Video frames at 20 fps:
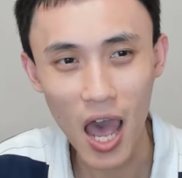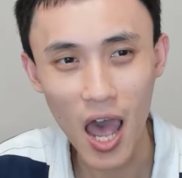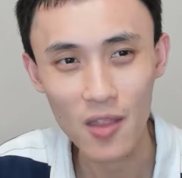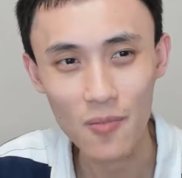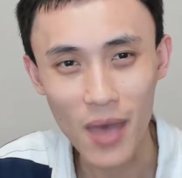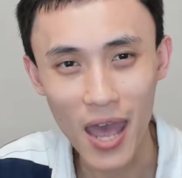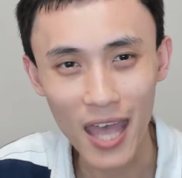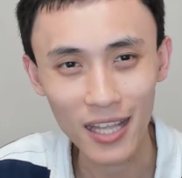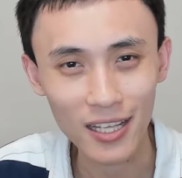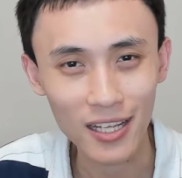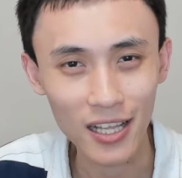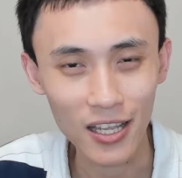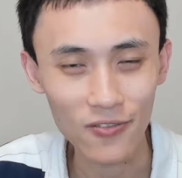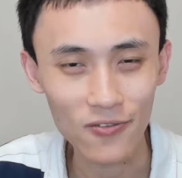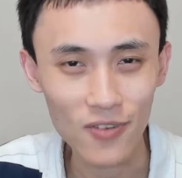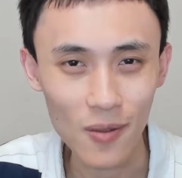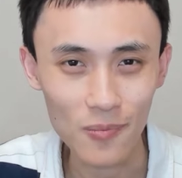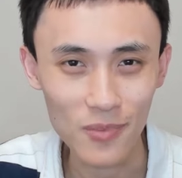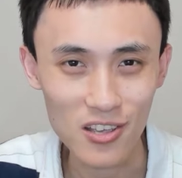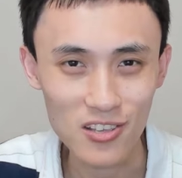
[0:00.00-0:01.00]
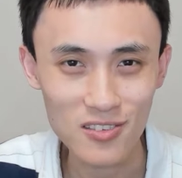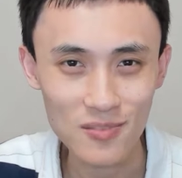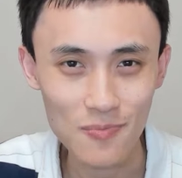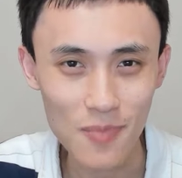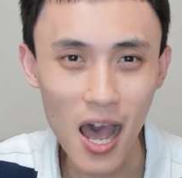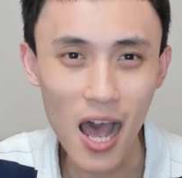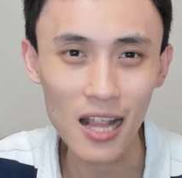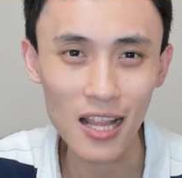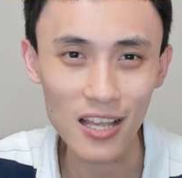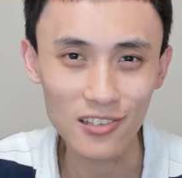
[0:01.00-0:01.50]
automatically from the
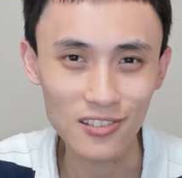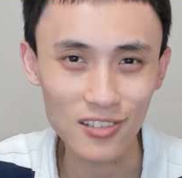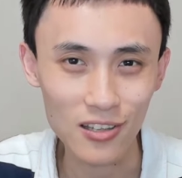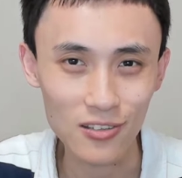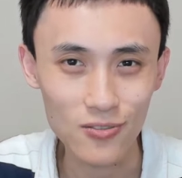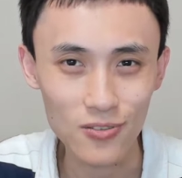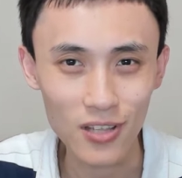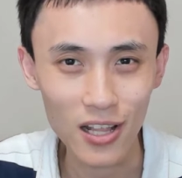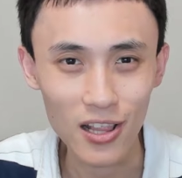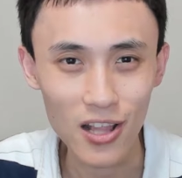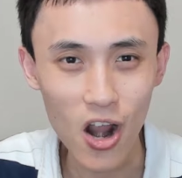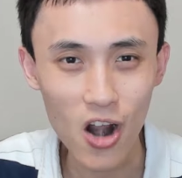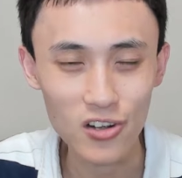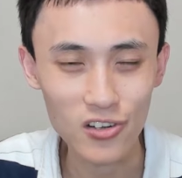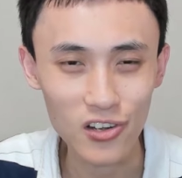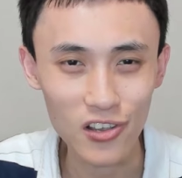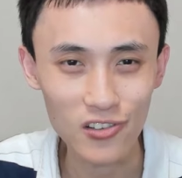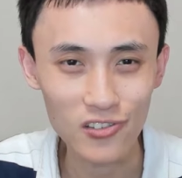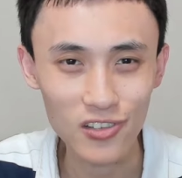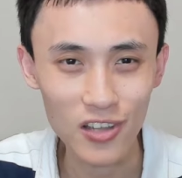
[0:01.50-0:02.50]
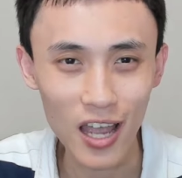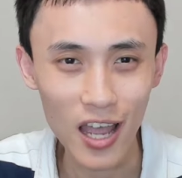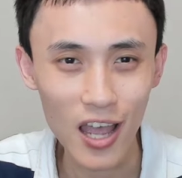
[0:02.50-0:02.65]
smallest to the largest.